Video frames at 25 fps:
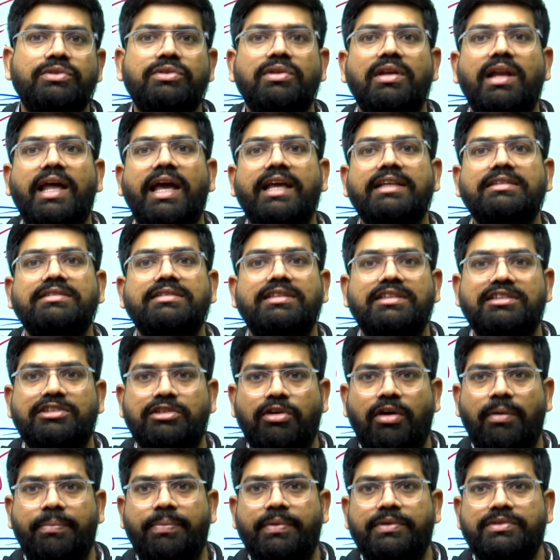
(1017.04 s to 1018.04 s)
utilize
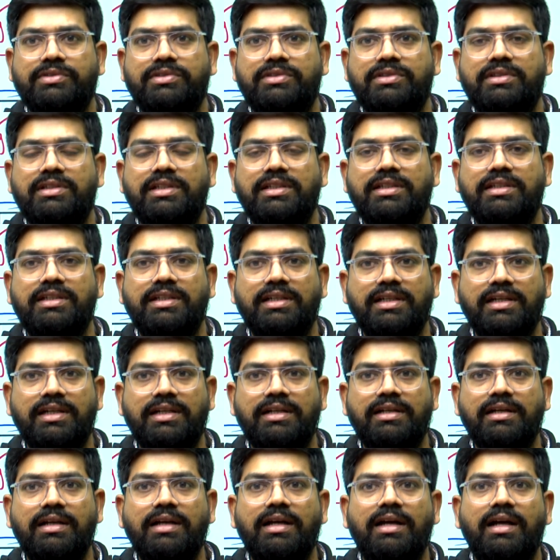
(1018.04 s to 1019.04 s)
this opportunity
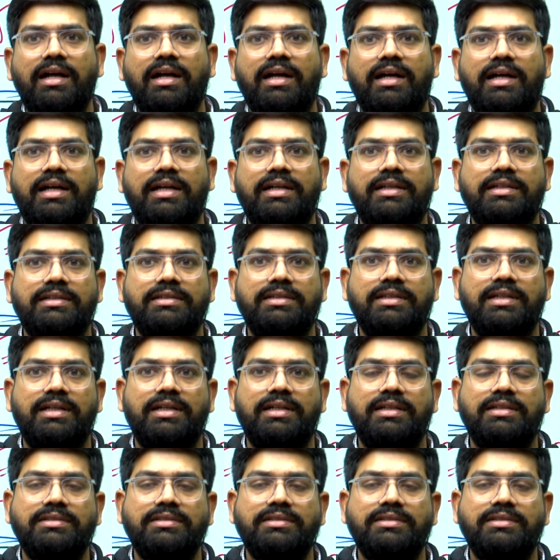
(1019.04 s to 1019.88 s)
here and